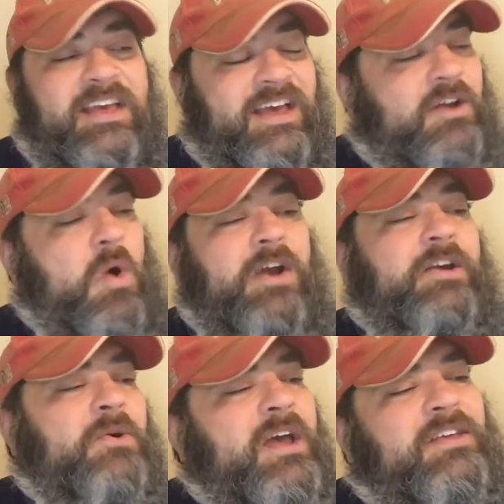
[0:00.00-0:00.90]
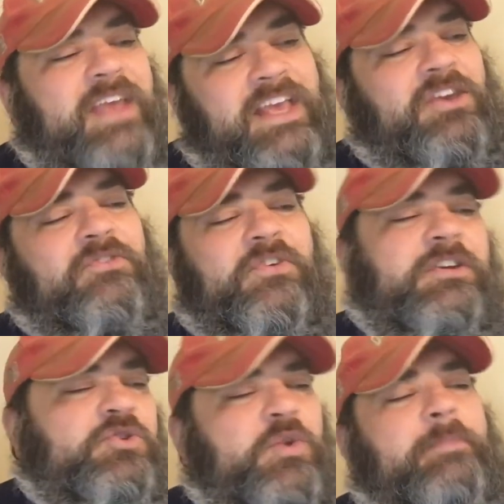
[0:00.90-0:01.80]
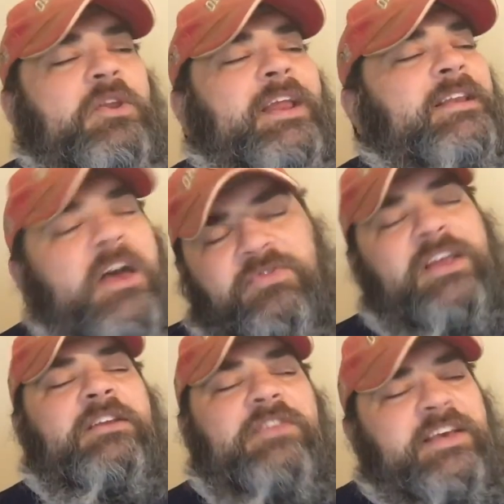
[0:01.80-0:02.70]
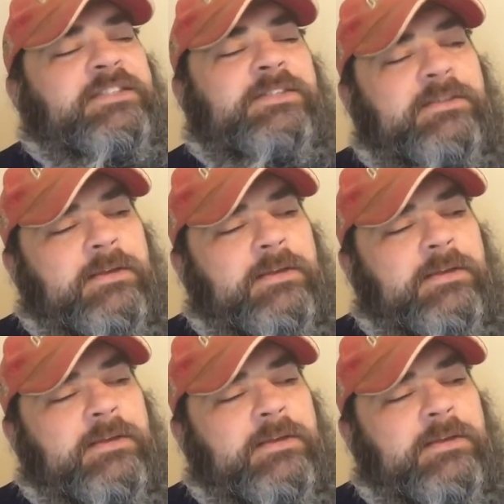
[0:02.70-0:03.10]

Eduardo, thank you for contributing nothing to this.